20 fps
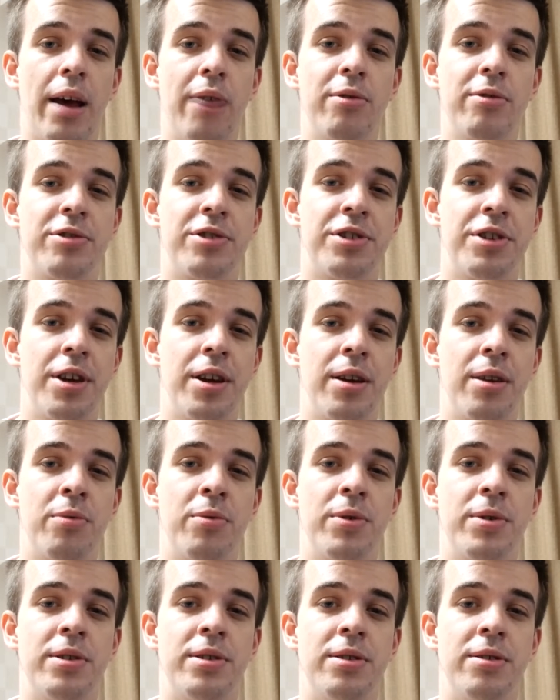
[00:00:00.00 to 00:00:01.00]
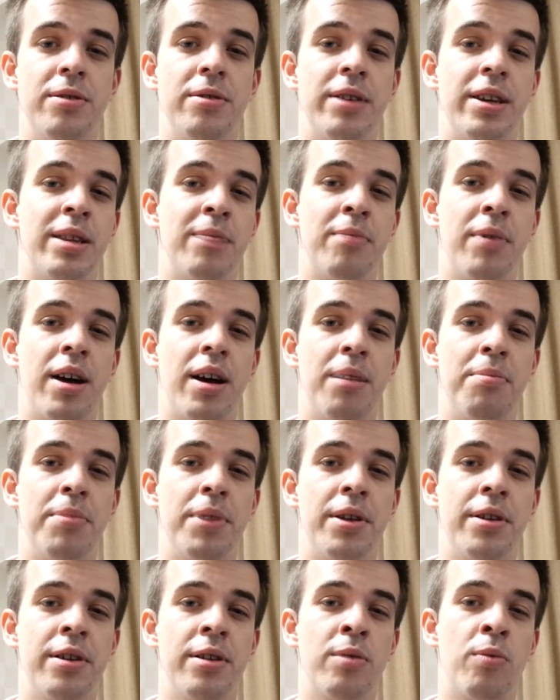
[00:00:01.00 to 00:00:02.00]
I will share with you, in my
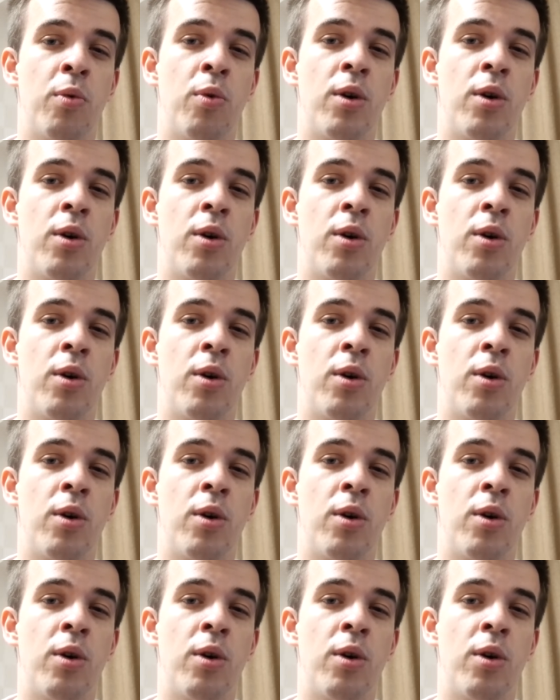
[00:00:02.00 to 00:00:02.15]
opinion,